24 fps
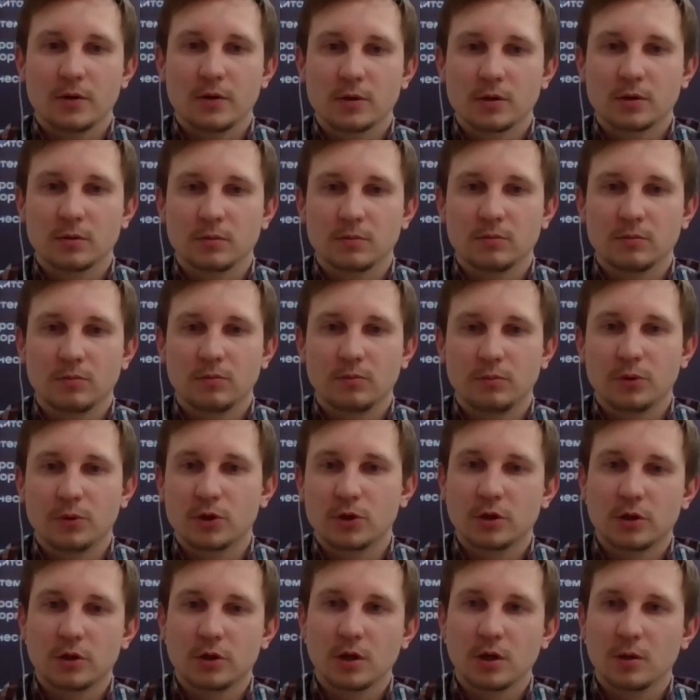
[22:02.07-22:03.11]
If
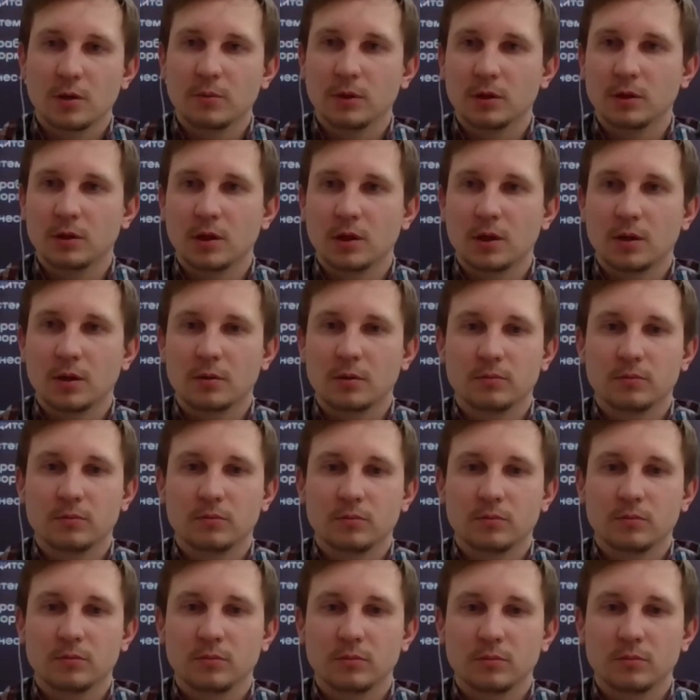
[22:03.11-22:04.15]
you have questions with
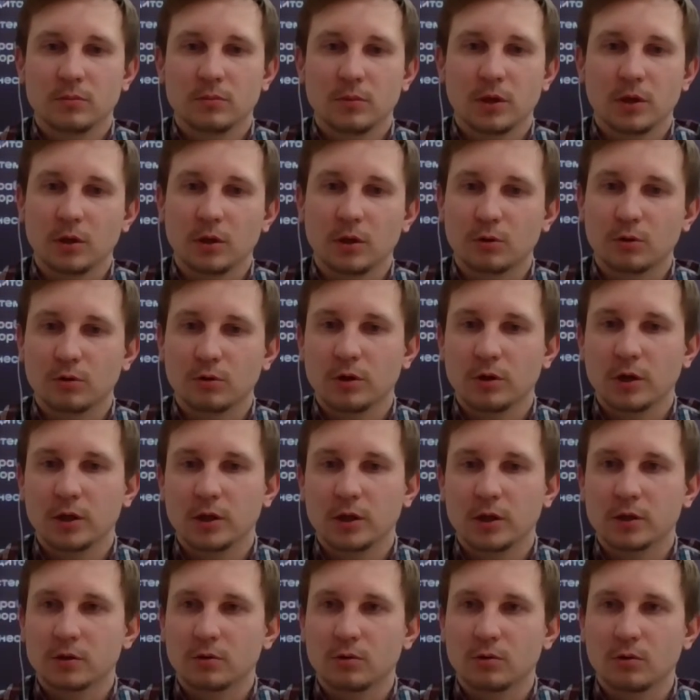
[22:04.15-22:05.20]
time, please
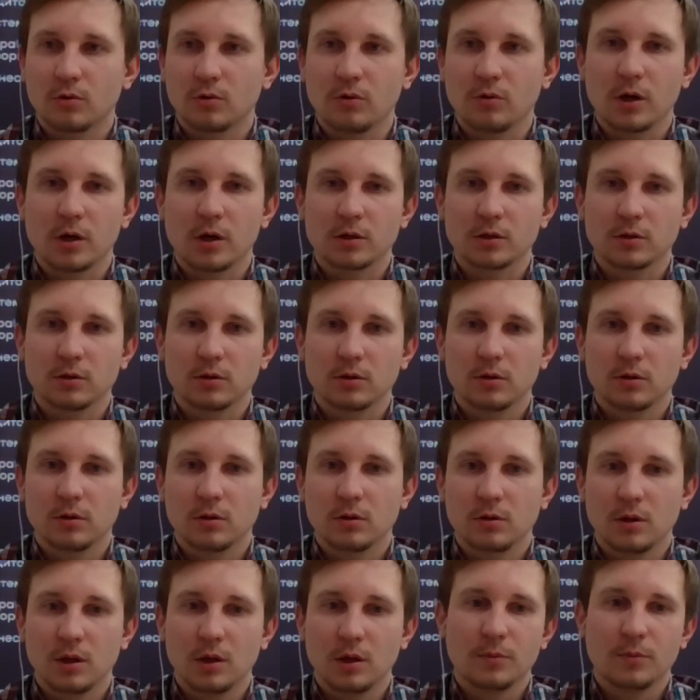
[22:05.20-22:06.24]
contact me
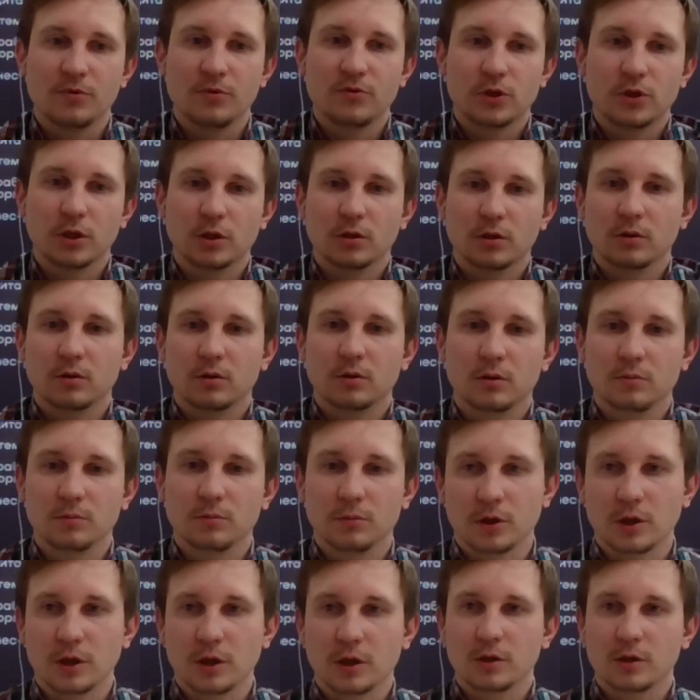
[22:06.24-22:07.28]
by
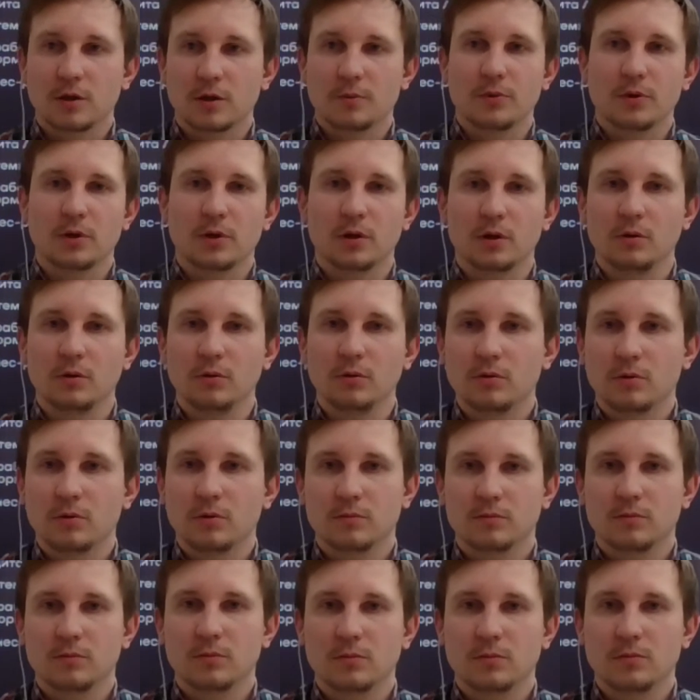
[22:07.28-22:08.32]
using my
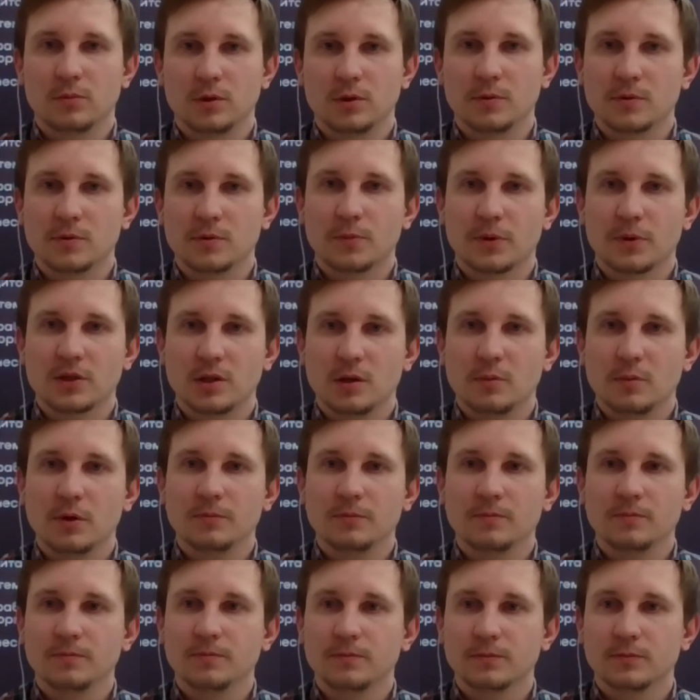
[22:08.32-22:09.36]
email or send your
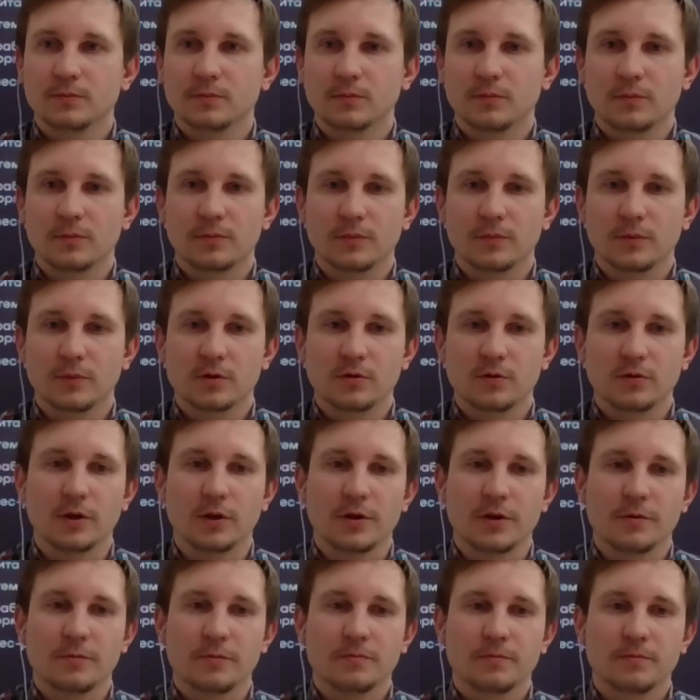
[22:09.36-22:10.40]
questions to the chat
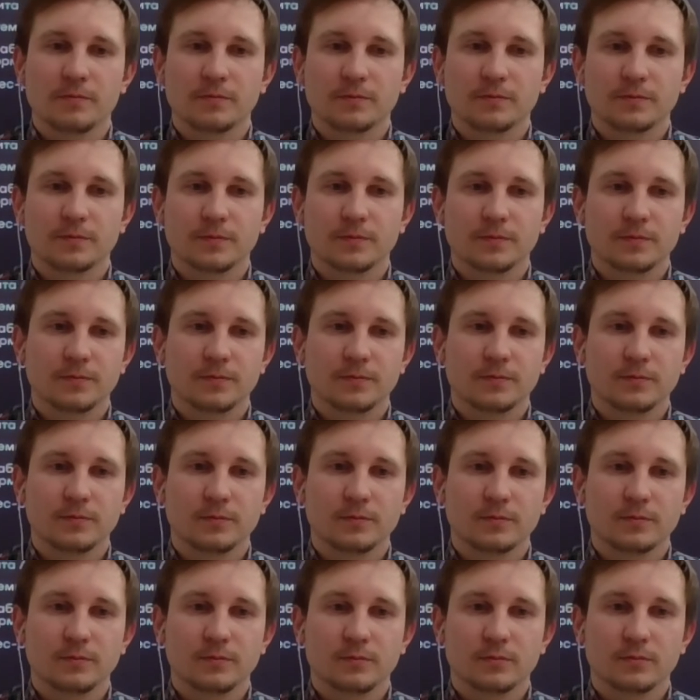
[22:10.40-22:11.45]
and the moderator will
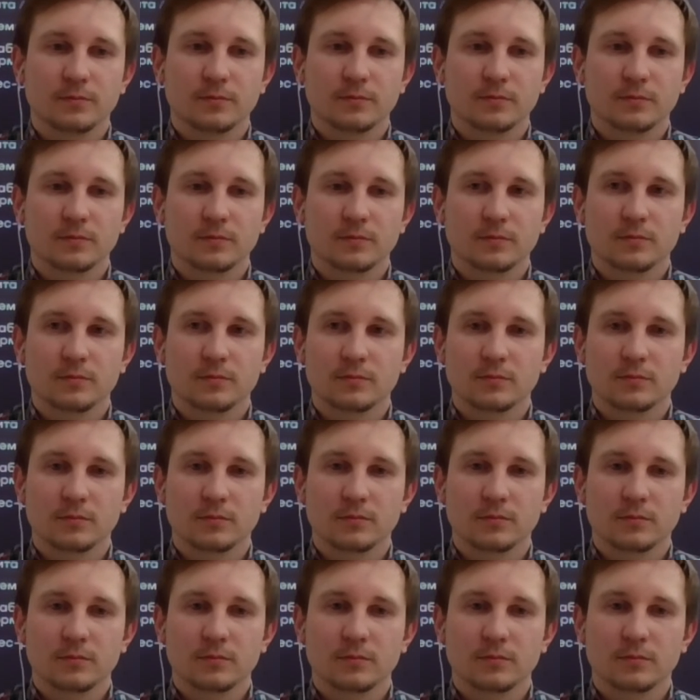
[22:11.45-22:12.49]
pass them to me. Thank you very
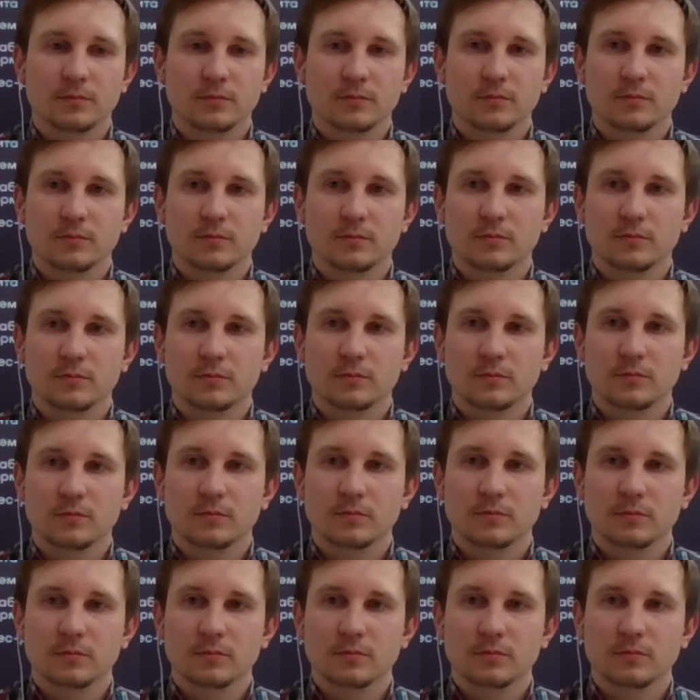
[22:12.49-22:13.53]
much.
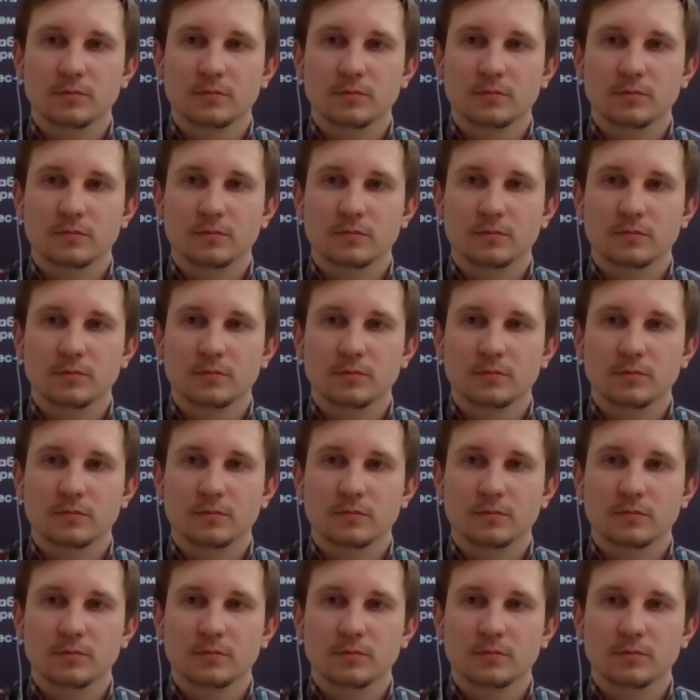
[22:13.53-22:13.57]
Goodbye.